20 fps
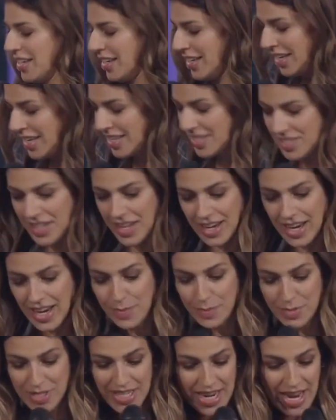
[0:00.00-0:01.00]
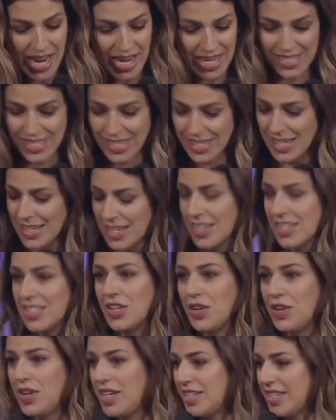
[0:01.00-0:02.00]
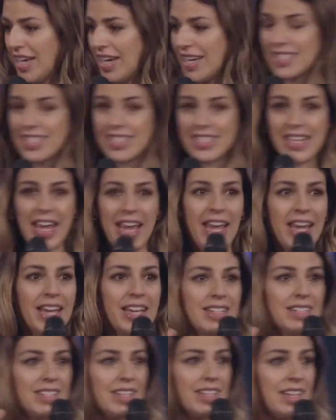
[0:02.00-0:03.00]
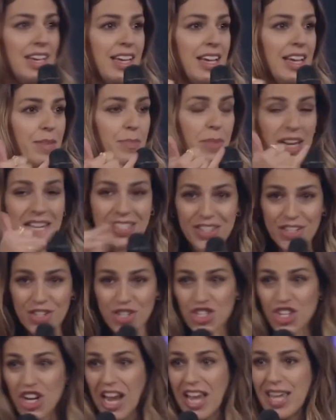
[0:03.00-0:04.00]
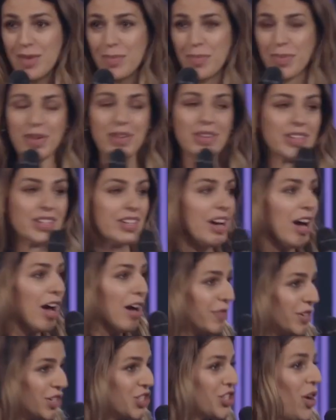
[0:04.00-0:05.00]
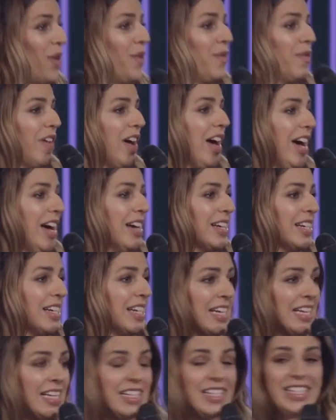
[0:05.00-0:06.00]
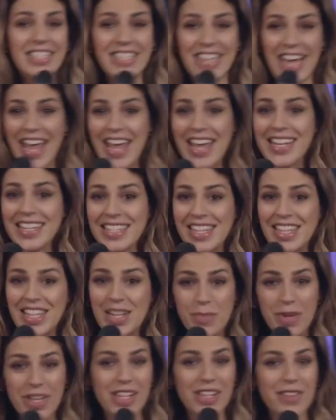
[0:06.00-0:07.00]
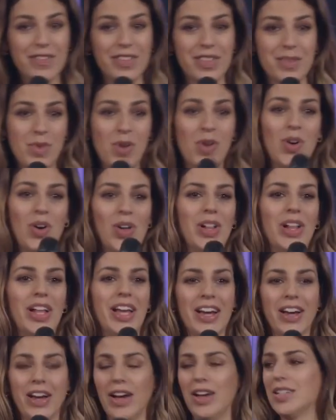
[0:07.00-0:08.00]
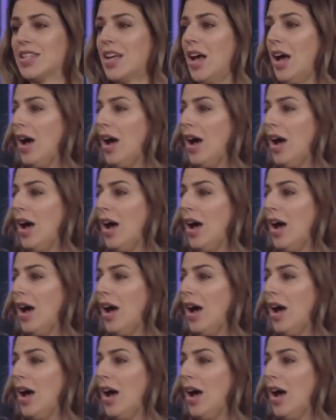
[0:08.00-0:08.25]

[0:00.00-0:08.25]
He's like empty-handed, so he takes his hand, makes the shape of a shofar, stands in the middle of the mall and goes,